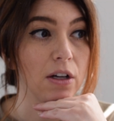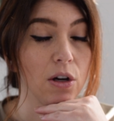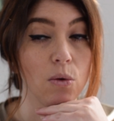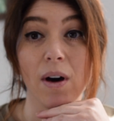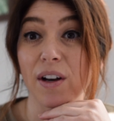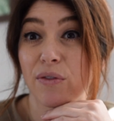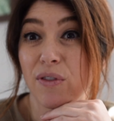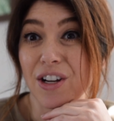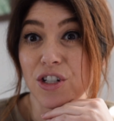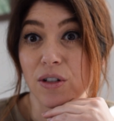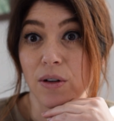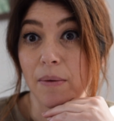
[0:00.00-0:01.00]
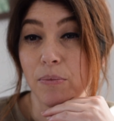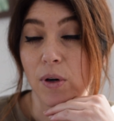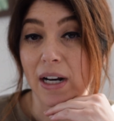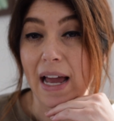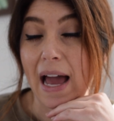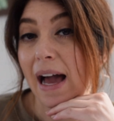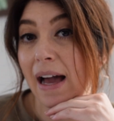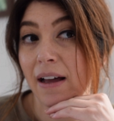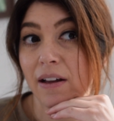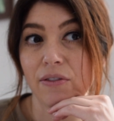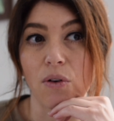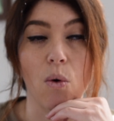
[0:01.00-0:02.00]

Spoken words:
want to freshen up what I have.